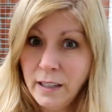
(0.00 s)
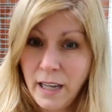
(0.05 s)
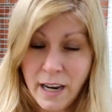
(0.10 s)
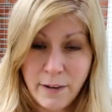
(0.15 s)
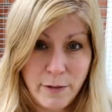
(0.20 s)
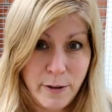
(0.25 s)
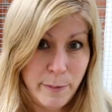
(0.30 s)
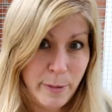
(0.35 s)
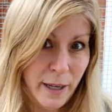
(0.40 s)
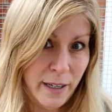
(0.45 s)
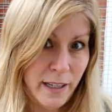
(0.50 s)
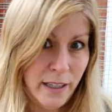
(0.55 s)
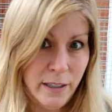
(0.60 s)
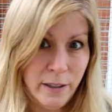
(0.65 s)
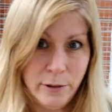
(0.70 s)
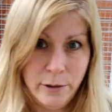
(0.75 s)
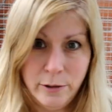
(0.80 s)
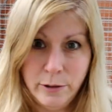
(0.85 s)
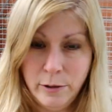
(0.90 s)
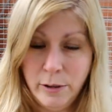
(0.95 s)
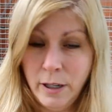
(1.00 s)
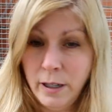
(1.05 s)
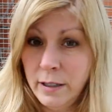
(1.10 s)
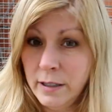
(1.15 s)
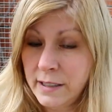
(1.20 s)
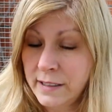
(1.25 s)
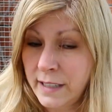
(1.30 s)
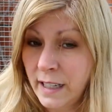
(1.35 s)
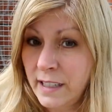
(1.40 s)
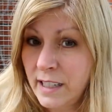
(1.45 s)
everybody who
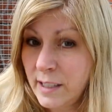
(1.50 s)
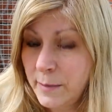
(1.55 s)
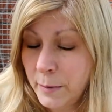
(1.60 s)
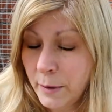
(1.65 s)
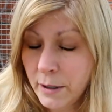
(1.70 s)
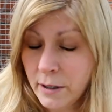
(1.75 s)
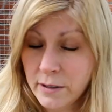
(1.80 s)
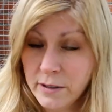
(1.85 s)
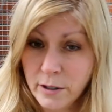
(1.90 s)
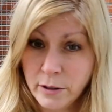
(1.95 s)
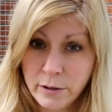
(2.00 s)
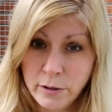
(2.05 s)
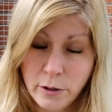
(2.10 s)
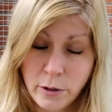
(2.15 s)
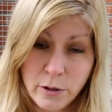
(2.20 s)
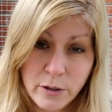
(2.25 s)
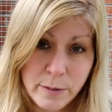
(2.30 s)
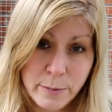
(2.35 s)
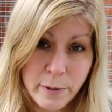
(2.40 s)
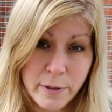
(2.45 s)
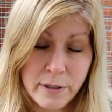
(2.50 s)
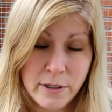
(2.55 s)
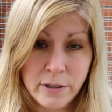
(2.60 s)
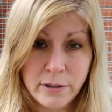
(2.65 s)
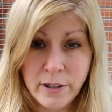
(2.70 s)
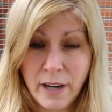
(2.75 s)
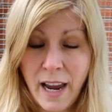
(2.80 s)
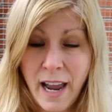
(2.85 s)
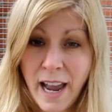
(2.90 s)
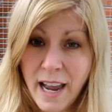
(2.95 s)
studies birds or knows birds
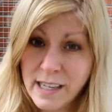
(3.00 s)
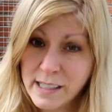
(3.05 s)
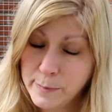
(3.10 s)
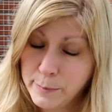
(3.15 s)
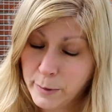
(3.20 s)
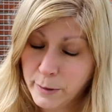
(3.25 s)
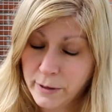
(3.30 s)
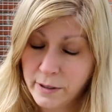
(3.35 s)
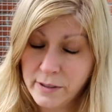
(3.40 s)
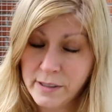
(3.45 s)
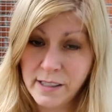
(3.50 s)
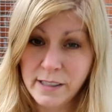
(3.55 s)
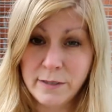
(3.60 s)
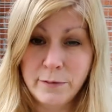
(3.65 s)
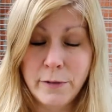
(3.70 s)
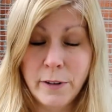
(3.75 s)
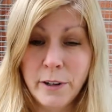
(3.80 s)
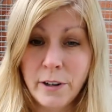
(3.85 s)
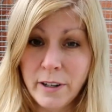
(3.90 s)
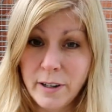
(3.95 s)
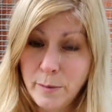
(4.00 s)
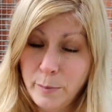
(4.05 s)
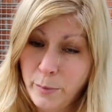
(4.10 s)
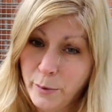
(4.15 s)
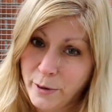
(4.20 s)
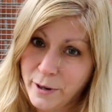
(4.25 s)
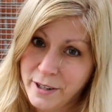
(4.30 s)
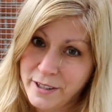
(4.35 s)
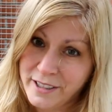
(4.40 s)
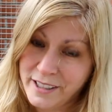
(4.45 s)
or has birds is very
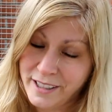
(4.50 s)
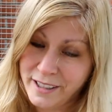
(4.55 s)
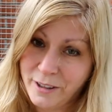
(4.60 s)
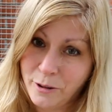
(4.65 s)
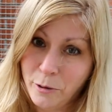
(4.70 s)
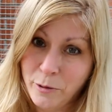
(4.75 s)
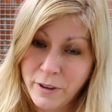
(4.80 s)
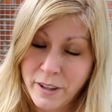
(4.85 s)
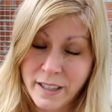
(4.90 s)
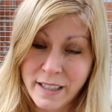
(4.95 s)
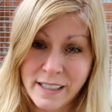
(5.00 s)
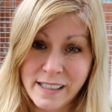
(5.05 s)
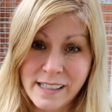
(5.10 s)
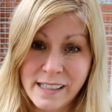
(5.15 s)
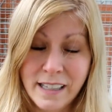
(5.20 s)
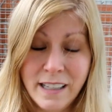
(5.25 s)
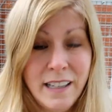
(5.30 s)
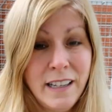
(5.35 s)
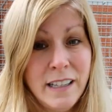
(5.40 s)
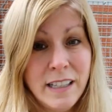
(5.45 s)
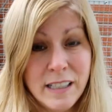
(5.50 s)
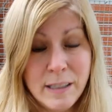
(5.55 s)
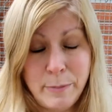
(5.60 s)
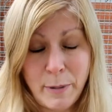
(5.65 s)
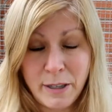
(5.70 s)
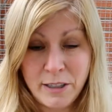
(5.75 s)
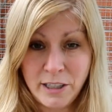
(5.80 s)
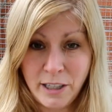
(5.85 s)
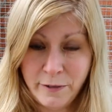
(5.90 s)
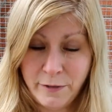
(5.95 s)
important to know this,
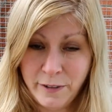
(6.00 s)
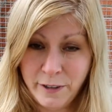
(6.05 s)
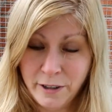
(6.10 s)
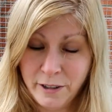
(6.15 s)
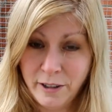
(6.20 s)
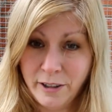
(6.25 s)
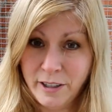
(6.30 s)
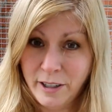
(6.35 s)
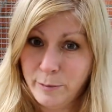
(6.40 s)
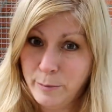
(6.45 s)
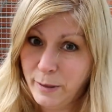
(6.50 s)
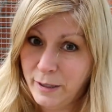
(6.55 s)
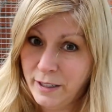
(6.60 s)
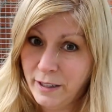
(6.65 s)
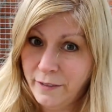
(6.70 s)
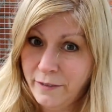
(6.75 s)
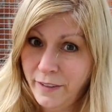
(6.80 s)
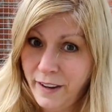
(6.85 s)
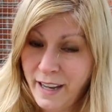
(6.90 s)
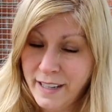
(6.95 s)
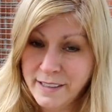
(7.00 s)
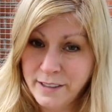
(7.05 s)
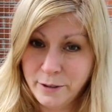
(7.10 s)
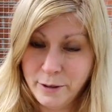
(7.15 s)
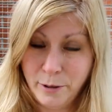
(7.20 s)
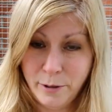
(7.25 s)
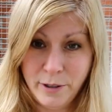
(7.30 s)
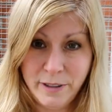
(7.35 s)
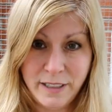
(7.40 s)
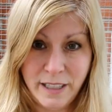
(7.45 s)
especially if you're going to be a vet,
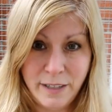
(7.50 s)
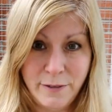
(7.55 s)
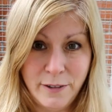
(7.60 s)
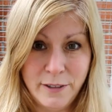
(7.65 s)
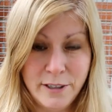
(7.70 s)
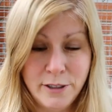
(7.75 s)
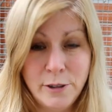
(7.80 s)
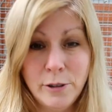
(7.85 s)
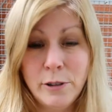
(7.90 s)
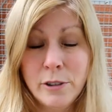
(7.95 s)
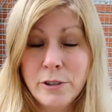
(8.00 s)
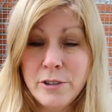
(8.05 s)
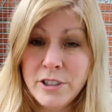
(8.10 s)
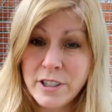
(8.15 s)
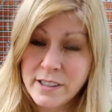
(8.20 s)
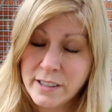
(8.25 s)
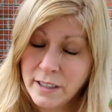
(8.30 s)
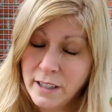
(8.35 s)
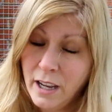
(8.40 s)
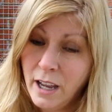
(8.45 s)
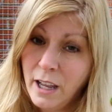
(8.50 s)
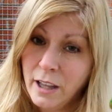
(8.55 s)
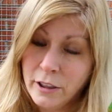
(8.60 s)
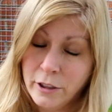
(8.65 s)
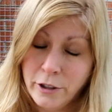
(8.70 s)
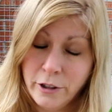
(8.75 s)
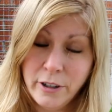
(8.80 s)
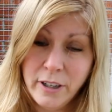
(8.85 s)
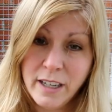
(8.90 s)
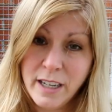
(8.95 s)
going to even school, or just
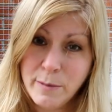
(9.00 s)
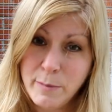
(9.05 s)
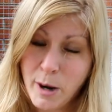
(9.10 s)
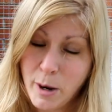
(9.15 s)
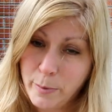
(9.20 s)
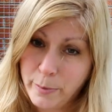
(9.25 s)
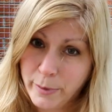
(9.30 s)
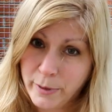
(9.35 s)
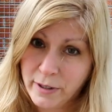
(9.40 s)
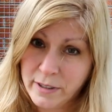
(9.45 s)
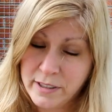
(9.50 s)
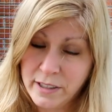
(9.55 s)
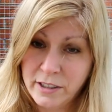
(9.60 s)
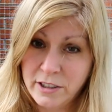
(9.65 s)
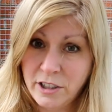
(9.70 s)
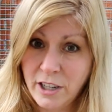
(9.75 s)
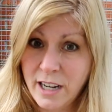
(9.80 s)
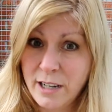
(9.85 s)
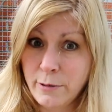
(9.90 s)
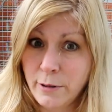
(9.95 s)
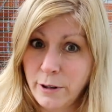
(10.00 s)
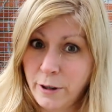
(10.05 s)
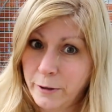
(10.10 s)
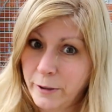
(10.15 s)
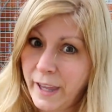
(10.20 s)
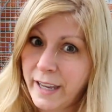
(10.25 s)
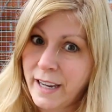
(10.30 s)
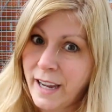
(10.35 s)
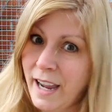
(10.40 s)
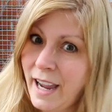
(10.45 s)
learning about birds in
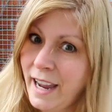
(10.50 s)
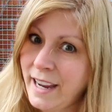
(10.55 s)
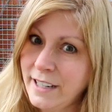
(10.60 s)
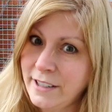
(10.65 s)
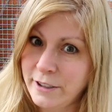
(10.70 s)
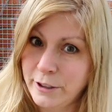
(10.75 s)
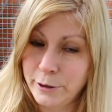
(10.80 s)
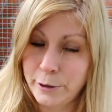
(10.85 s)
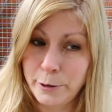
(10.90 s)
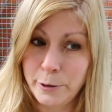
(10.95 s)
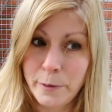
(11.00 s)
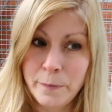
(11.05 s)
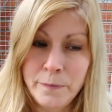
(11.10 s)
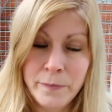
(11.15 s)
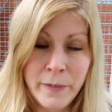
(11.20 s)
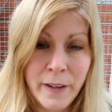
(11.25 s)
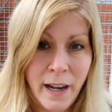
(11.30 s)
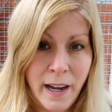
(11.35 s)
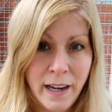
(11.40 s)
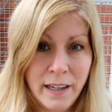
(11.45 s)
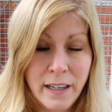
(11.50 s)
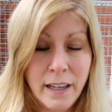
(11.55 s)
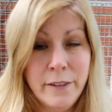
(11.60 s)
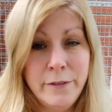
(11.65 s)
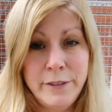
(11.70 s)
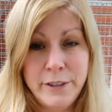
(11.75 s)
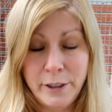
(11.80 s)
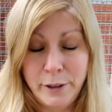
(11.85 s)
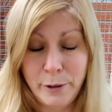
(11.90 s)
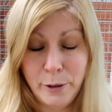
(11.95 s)
general like I do. I
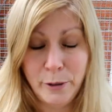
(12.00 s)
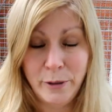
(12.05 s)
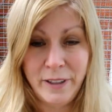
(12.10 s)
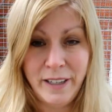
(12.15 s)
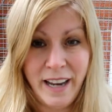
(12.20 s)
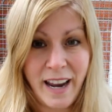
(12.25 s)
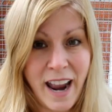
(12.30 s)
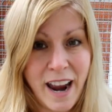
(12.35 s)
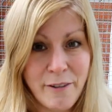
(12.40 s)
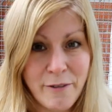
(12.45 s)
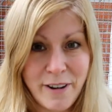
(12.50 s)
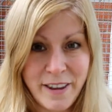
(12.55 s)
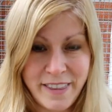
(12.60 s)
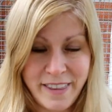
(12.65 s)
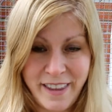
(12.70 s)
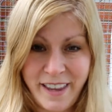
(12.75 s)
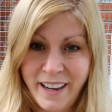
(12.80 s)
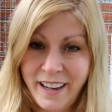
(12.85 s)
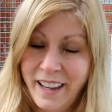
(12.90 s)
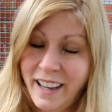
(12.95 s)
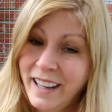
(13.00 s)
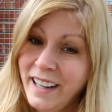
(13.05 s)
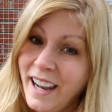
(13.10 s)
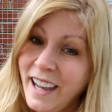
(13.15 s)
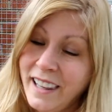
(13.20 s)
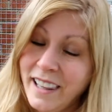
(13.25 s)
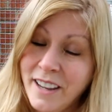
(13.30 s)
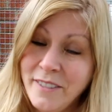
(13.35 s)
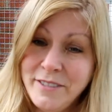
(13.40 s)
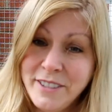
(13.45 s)
love to learn everything, and
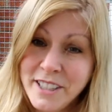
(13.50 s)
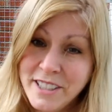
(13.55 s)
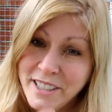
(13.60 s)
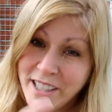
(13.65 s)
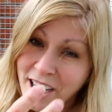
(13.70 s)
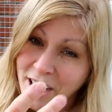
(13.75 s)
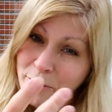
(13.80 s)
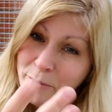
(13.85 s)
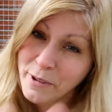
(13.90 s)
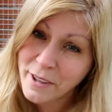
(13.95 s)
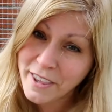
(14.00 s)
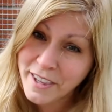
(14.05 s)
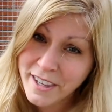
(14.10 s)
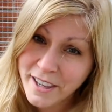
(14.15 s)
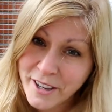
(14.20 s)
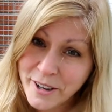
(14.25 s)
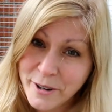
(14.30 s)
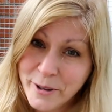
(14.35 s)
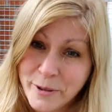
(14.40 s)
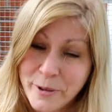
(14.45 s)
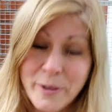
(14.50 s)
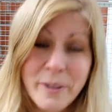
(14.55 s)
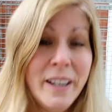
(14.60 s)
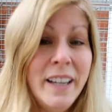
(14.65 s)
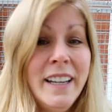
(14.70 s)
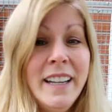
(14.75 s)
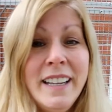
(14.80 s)
I love to share it with you.